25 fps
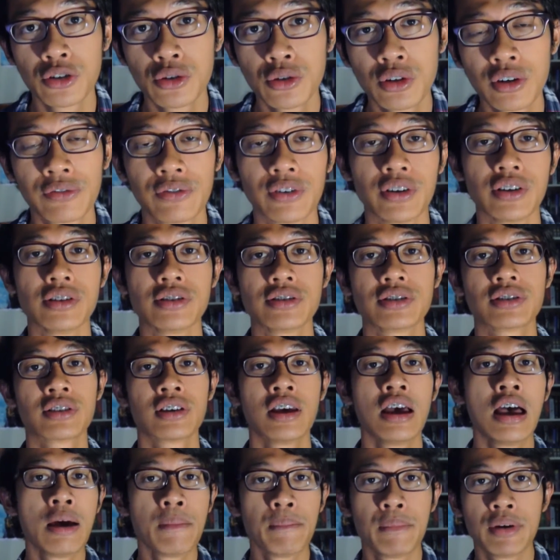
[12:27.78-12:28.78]
universe,
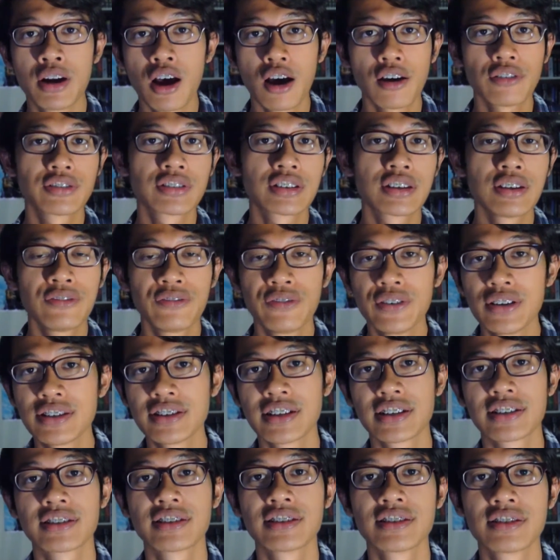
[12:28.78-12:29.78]
Minovsky
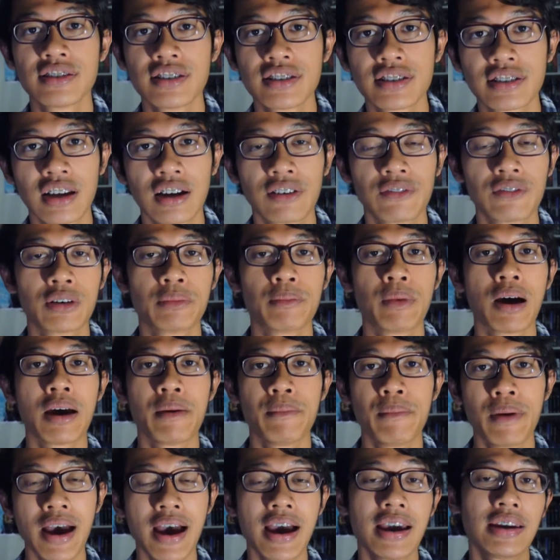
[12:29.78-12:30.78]
physics is discovered by
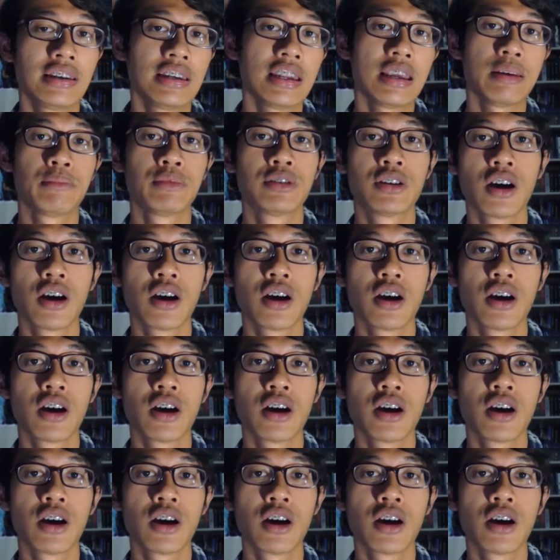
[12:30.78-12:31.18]
a man named